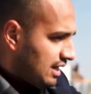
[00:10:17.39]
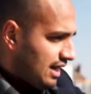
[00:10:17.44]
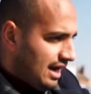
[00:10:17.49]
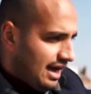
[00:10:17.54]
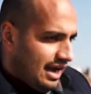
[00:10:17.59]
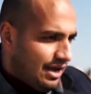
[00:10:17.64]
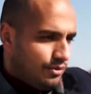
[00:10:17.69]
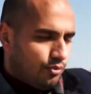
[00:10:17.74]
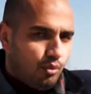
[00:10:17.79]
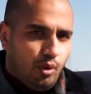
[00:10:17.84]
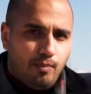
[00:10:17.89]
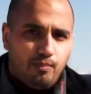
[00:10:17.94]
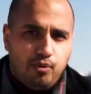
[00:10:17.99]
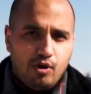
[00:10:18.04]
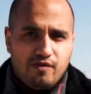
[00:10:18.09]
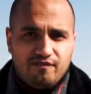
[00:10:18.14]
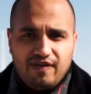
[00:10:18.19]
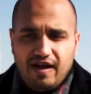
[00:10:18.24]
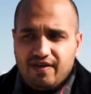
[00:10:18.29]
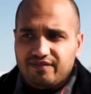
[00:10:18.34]
and
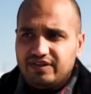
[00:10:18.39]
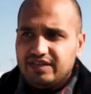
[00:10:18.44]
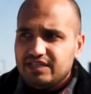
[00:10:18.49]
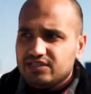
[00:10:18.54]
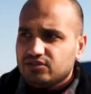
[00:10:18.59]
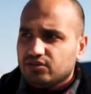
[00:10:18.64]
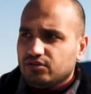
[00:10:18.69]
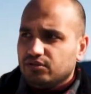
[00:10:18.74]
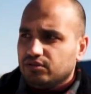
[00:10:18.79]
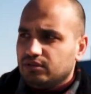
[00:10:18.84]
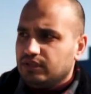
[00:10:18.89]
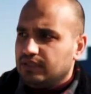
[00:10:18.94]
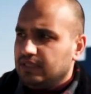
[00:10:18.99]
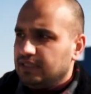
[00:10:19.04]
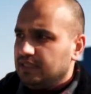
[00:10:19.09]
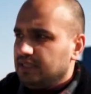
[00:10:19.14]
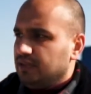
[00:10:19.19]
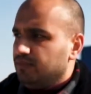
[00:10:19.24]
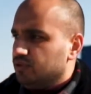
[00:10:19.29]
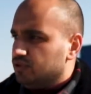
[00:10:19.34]
1.5 diesel,
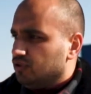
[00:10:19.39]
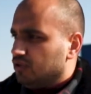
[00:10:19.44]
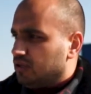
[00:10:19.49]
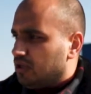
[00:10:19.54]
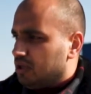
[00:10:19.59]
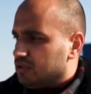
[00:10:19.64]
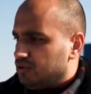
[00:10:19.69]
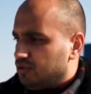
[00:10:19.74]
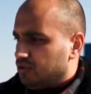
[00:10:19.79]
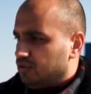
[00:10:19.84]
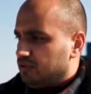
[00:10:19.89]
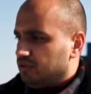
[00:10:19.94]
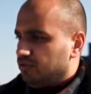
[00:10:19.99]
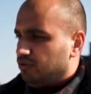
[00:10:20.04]
which other cars do you use?